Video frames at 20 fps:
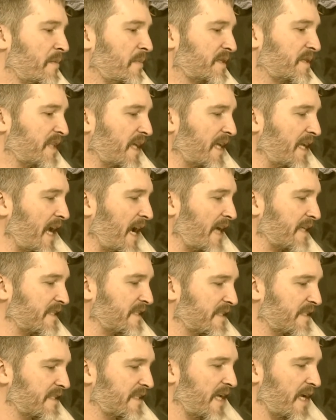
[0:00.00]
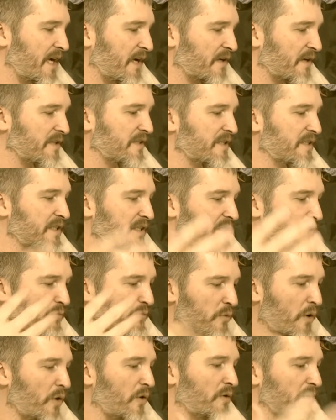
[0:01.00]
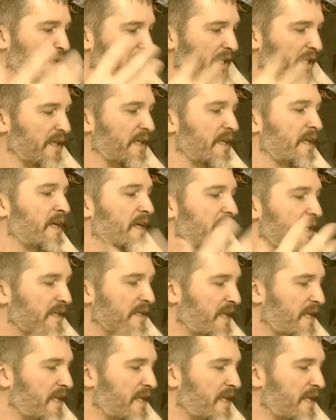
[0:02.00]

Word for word: and said he had tears just rolling